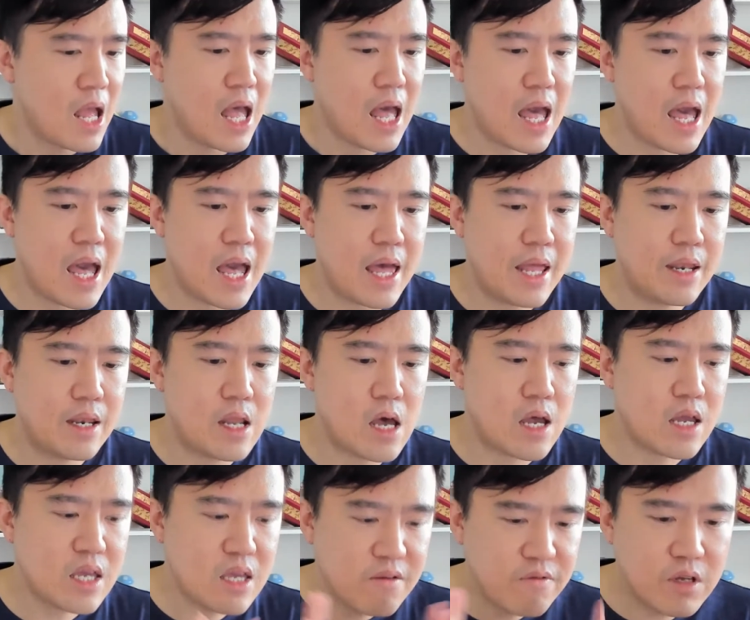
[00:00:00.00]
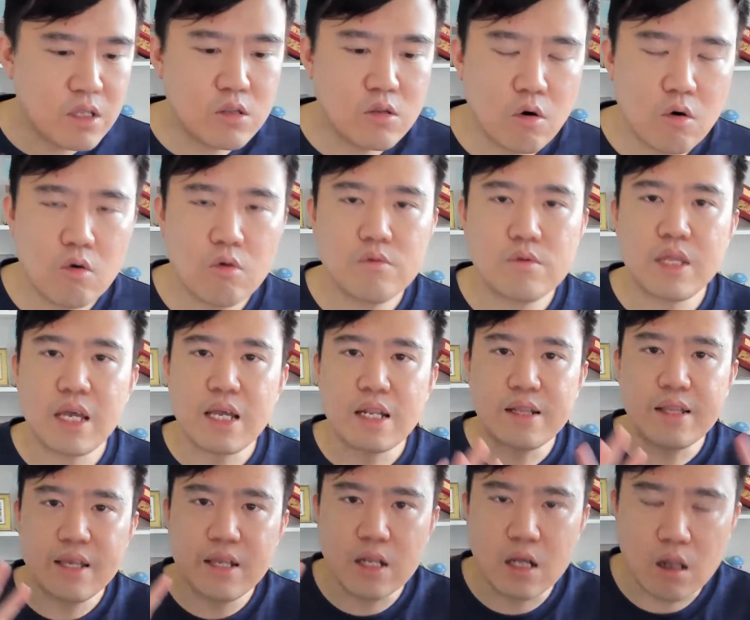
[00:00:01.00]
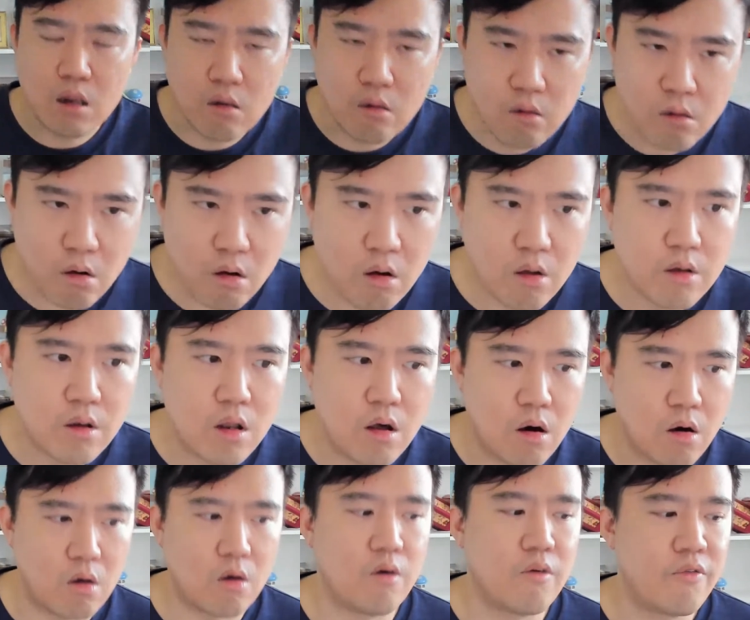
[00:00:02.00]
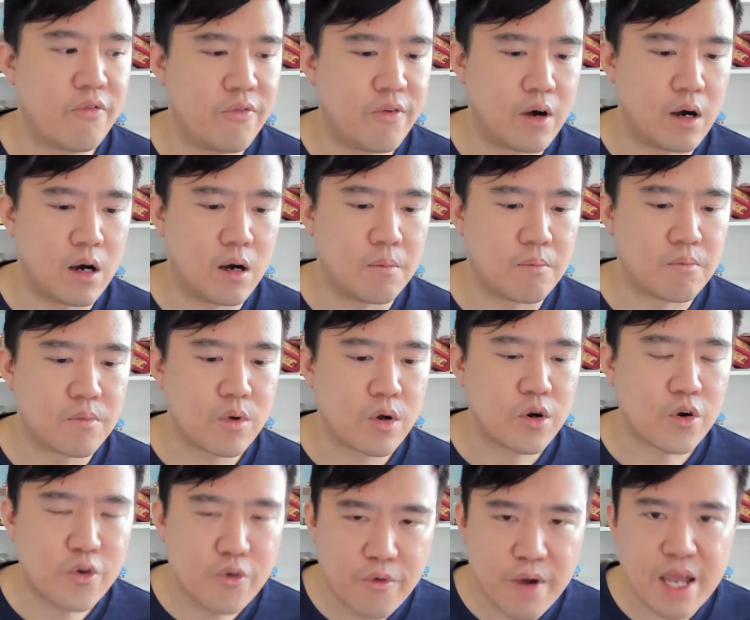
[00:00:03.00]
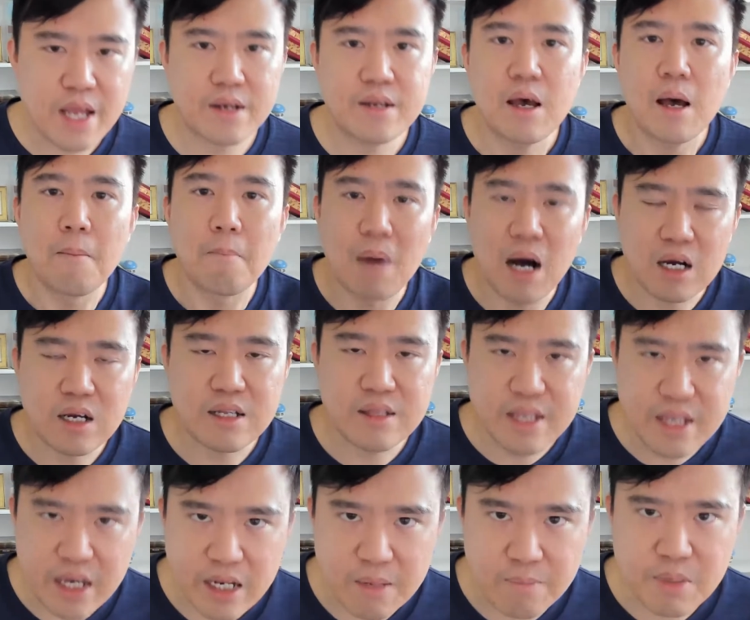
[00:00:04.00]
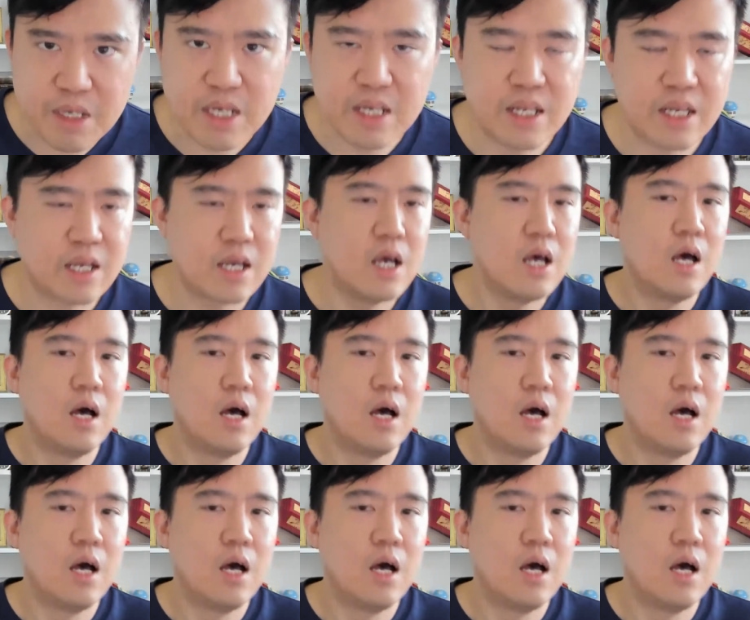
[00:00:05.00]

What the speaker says: And even though they did a lot of great marketing at the beginning,